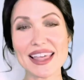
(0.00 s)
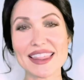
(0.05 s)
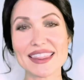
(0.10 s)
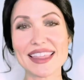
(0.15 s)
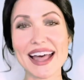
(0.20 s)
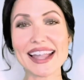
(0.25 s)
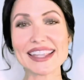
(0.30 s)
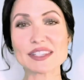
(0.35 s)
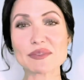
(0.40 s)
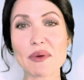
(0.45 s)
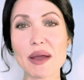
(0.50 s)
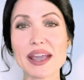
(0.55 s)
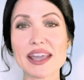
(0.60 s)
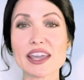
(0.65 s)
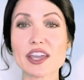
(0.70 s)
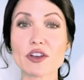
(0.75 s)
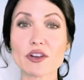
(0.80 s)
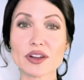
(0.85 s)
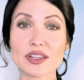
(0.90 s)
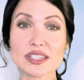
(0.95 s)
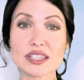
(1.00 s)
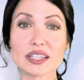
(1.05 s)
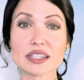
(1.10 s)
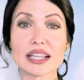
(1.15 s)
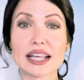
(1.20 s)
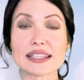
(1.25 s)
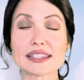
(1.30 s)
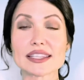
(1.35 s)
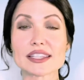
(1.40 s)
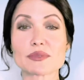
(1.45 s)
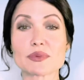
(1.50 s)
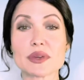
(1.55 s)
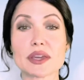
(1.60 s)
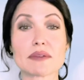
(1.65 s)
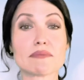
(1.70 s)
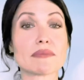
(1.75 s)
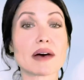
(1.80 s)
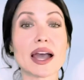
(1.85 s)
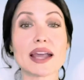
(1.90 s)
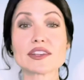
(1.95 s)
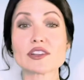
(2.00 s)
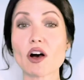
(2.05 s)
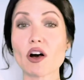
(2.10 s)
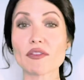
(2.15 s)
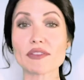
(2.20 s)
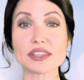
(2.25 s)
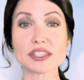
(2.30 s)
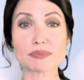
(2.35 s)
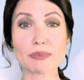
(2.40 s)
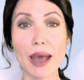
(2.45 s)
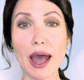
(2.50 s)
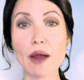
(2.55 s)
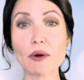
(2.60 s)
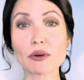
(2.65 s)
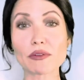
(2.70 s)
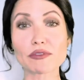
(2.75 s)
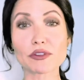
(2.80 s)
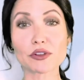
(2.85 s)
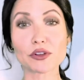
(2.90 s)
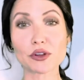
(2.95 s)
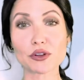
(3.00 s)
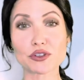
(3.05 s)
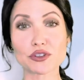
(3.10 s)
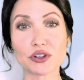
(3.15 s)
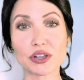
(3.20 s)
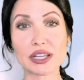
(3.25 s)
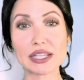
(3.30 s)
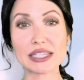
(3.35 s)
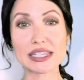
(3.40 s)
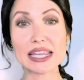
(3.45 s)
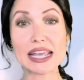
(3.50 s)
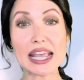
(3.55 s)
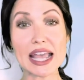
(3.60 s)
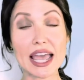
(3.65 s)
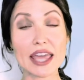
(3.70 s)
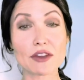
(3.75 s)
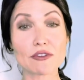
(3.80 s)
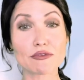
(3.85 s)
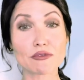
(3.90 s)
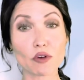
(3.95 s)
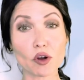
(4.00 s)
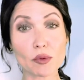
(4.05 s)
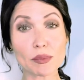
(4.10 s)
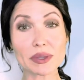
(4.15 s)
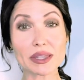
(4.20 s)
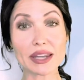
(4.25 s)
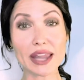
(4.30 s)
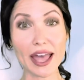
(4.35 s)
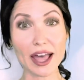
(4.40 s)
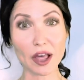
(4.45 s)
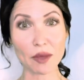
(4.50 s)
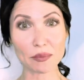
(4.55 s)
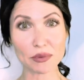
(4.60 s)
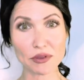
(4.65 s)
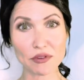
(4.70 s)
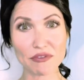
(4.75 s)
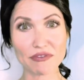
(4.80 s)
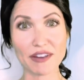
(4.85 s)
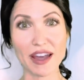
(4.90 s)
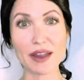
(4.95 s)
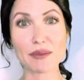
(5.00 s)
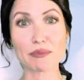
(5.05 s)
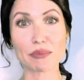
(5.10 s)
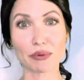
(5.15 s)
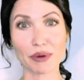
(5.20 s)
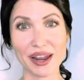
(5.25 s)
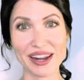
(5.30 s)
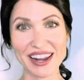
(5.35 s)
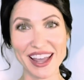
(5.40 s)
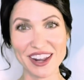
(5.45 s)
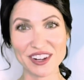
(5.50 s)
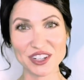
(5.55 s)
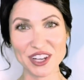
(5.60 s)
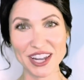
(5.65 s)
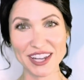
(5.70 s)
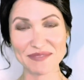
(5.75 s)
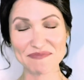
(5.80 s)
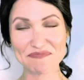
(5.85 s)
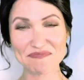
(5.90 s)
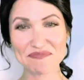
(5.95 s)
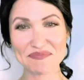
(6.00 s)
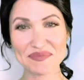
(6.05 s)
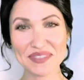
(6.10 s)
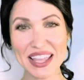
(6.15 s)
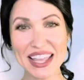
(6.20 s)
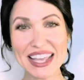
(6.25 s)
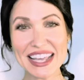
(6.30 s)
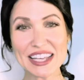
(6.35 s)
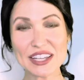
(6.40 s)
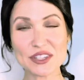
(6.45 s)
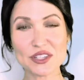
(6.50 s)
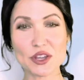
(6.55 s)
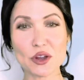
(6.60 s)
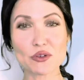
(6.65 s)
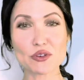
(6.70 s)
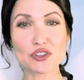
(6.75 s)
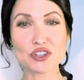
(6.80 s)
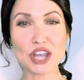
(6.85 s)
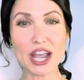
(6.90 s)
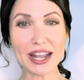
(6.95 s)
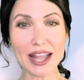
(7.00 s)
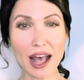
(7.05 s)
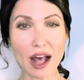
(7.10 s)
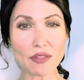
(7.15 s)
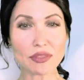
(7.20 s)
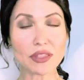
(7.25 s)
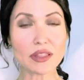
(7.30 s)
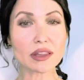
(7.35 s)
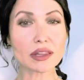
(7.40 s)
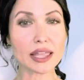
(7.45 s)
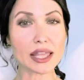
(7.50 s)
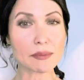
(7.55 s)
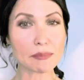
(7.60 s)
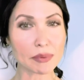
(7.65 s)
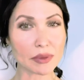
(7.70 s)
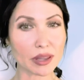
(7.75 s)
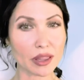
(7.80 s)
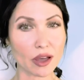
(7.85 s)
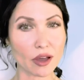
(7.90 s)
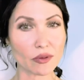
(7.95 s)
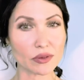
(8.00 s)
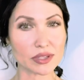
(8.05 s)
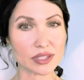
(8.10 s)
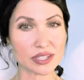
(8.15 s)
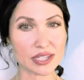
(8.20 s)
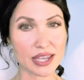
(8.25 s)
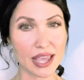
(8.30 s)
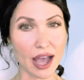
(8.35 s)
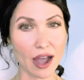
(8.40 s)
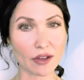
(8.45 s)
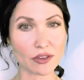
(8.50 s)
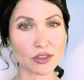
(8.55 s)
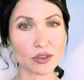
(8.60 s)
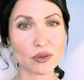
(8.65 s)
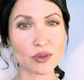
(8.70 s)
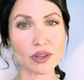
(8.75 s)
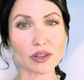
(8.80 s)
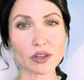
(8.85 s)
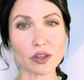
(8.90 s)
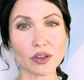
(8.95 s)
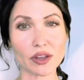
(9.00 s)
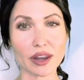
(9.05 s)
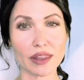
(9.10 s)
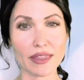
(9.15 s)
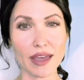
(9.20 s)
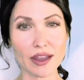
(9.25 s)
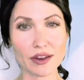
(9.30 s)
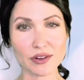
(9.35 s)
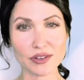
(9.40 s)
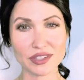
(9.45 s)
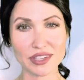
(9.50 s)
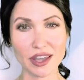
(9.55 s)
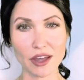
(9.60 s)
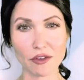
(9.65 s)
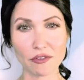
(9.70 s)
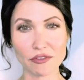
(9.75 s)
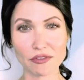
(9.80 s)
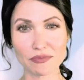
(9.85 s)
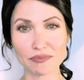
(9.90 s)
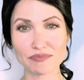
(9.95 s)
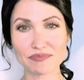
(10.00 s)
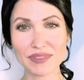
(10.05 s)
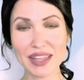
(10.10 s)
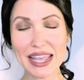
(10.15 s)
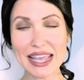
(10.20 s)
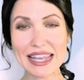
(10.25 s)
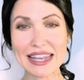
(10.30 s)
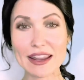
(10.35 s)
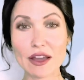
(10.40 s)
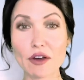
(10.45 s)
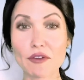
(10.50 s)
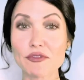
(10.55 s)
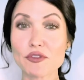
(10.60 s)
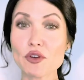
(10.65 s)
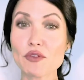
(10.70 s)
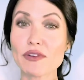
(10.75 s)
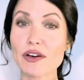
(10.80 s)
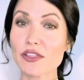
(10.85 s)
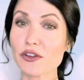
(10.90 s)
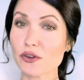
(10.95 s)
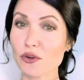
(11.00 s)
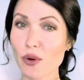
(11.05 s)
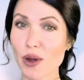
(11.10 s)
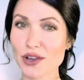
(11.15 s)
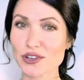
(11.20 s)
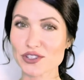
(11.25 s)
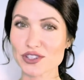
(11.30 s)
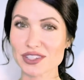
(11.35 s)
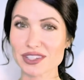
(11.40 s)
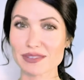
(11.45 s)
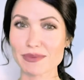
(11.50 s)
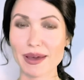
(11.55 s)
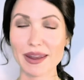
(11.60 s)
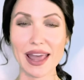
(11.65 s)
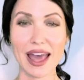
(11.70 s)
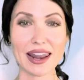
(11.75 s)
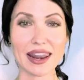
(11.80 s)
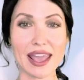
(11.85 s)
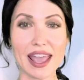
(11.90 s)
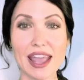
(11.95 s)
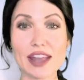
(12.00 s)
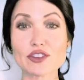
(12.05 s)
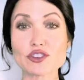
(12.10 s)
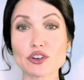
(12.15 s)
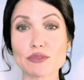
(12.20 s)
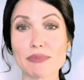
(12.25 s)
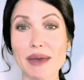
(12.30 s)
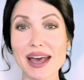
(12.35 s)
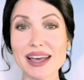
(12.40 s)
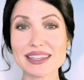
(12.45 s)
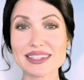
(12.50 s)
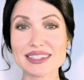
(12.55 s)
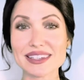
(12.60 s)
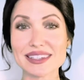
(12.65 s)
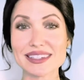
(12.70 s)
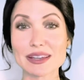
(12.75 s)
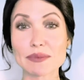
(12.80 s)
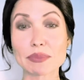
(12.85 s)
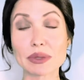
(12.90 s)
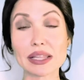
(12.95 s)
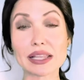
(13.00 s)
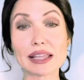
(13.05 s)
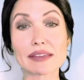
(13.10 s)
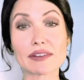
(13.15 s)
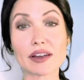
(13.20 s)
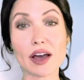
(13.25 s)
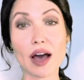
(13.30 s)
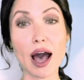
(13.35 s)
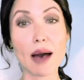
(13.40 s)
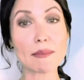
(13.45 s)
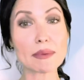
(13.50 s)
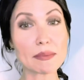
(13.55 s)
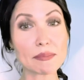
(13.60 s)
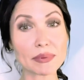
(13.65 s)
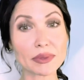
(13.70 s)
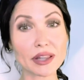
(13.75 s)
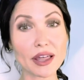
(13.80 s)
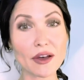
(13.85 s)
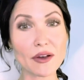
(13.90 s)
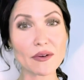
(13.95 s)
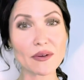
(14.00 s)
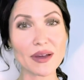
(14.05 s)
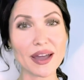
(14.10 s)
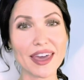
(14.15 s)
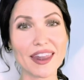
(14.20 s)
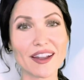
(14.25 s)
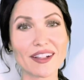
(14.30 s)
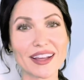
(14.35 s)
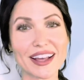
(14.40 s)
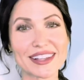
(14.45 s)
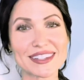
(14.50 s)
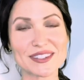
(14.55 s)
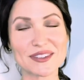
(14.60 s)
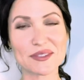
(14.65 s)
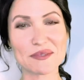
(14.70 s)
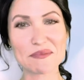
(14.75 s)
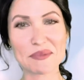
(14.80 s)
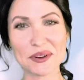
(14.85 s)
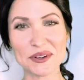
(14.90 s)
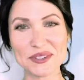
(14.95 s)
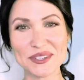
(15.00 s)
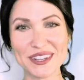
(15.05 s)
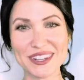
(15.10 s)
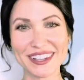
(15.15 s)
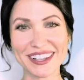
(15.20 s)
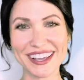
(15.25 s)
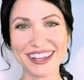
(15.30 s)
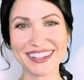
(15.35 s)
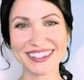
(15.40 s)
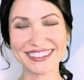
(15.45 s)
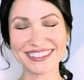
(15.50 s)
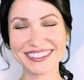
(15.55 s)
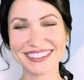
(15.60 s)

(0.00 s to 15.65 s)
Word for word: That's why here at Solensis we combined all these powerful nutrients in a formula to help you fight brain aging. So check out the link below and see how you can look into that yourself. Now, if you have other questions about how to age your best, simply leave a comment below and I'll answer them personally.